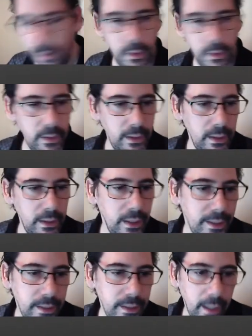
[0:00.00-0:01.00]

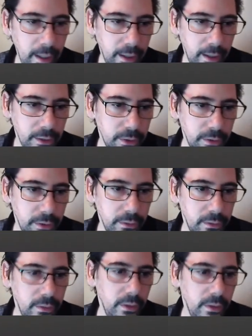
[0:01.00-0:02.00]
cd-
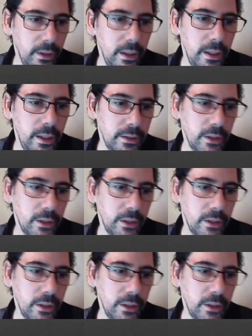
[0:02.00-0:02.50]
is